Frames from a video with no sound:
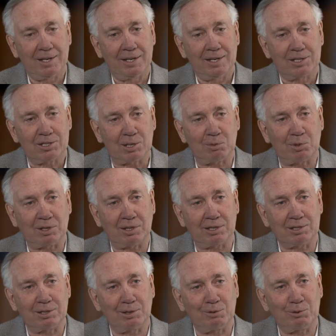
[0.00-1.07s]
Something
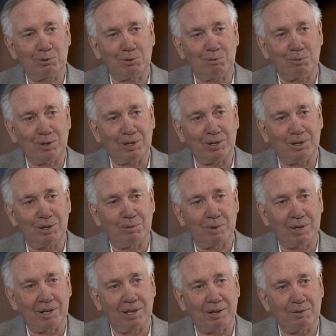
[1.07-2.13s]
that's lived with me all my
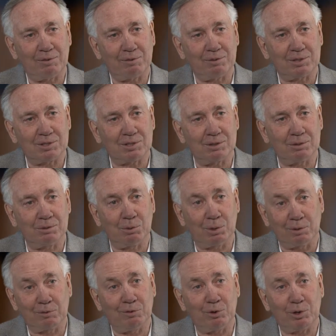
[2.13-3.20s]
life. It's the
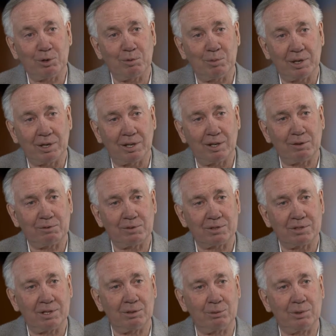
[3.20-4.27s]
one void in my life is
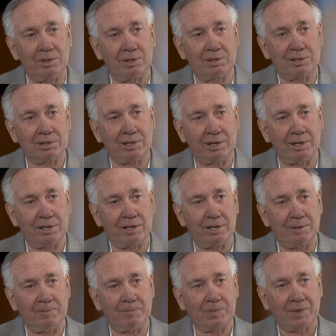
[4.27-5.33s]
not winning a Stanley Cup.